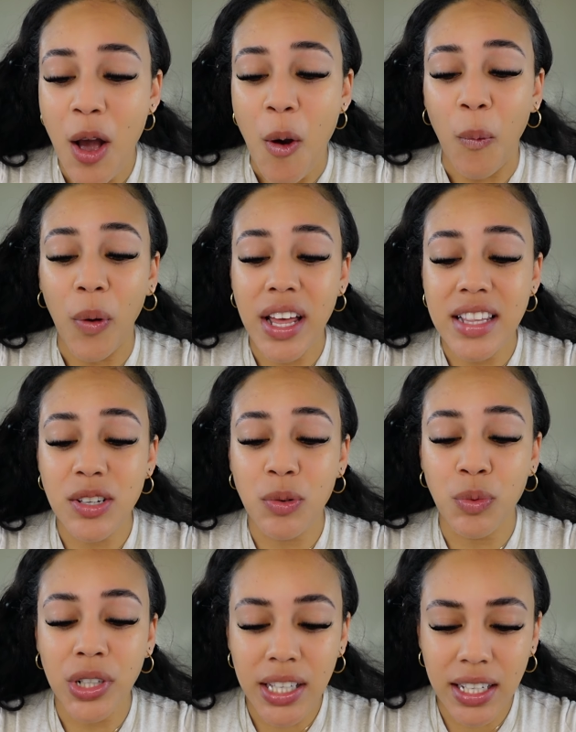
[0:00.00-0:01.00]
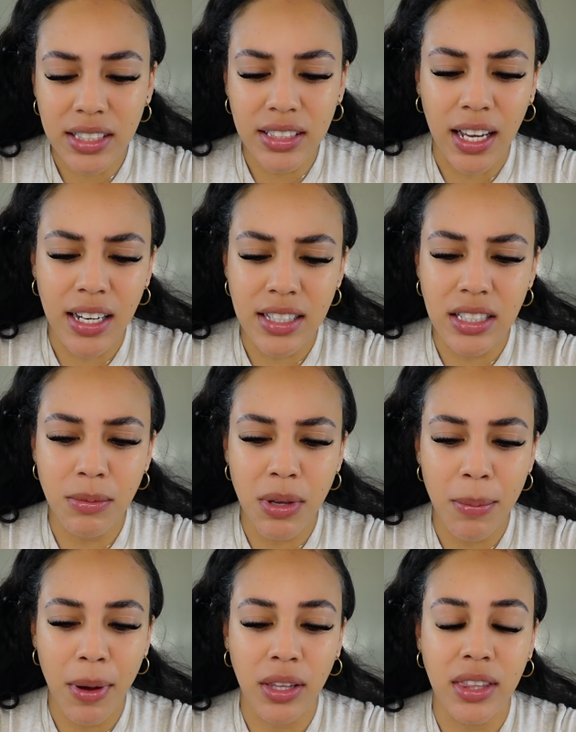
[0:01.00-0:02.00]
What's really exciting to me
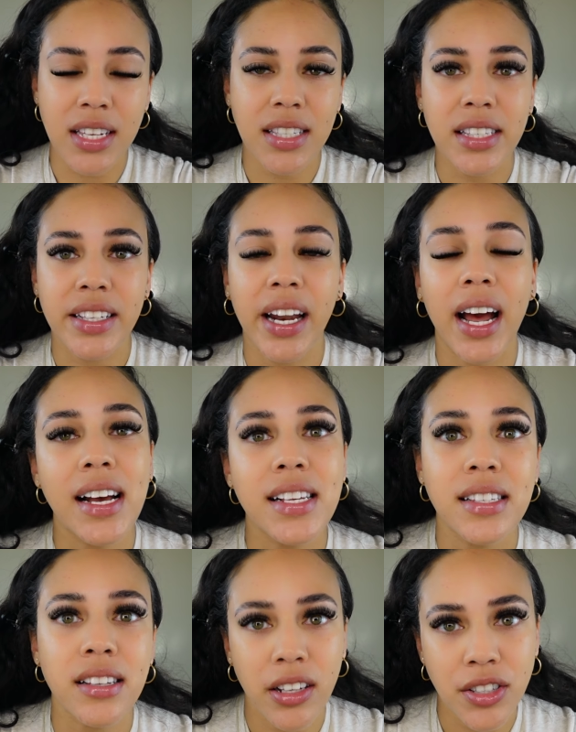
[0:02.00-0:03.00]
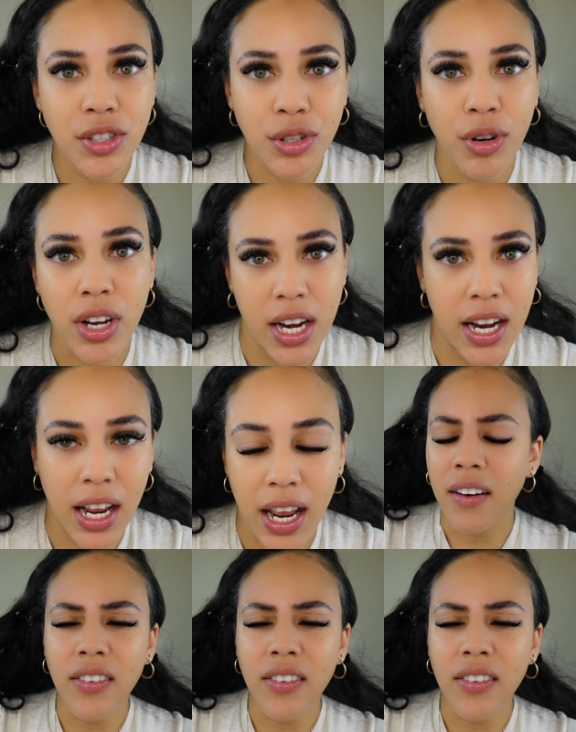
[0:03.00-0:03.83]
about this is it has sunscreen in it.